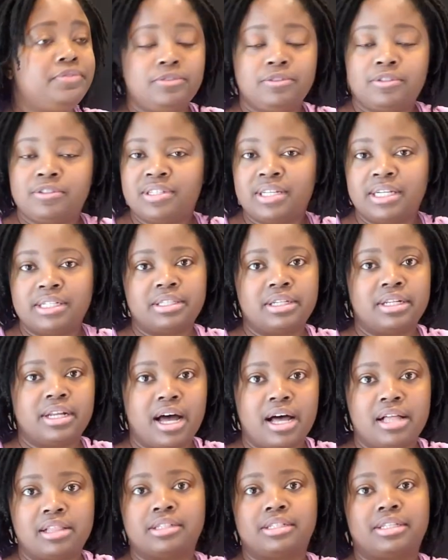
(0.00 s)

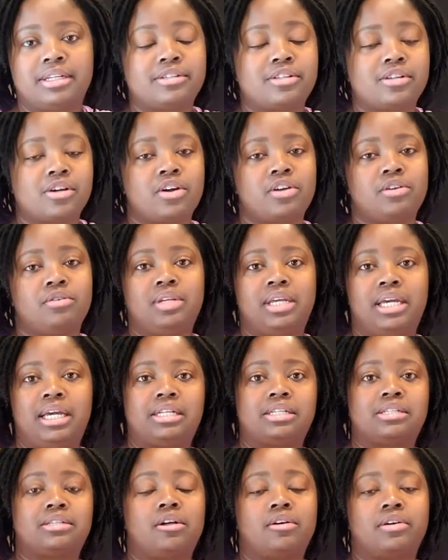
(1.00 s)
$60, that's all you need.
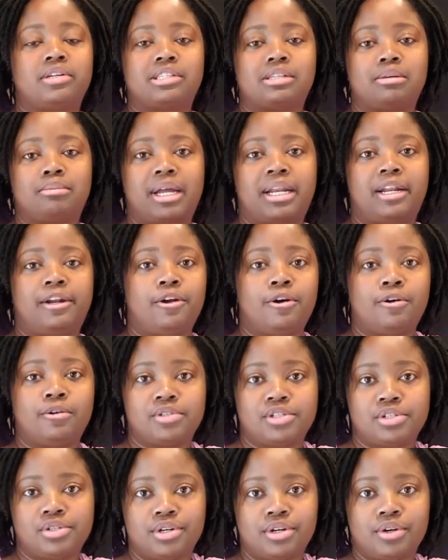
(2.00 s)
As long as somebody
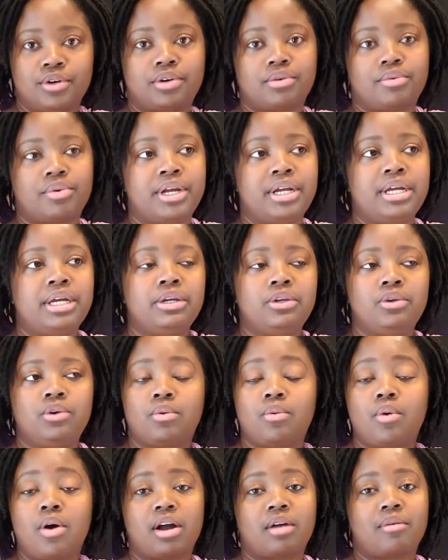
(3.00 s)
knows you're a notary, you
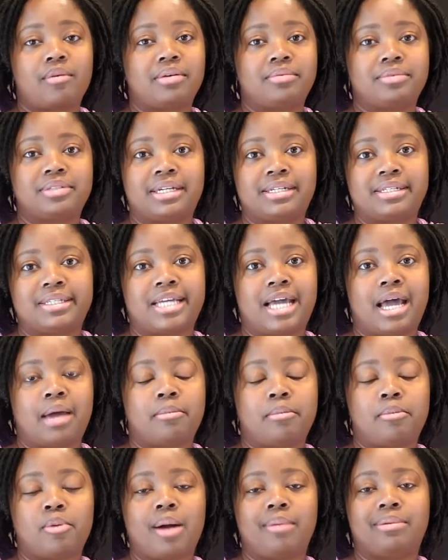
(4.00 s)
can walk around with that stamp
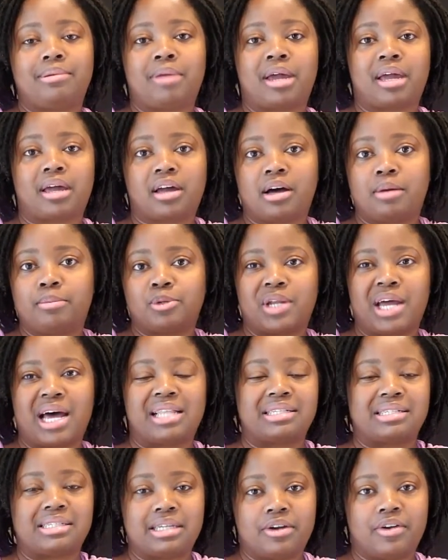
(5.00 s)
and probably make a couple
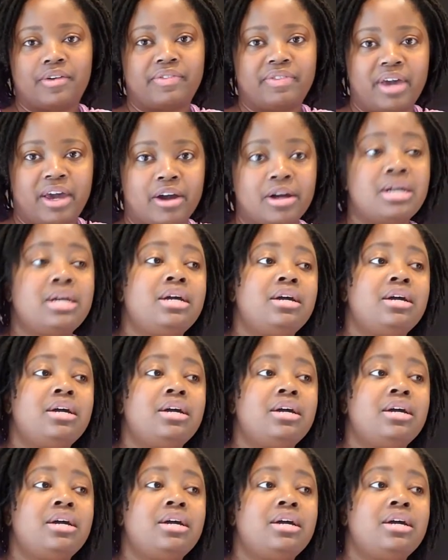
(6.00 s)
dollars here and there.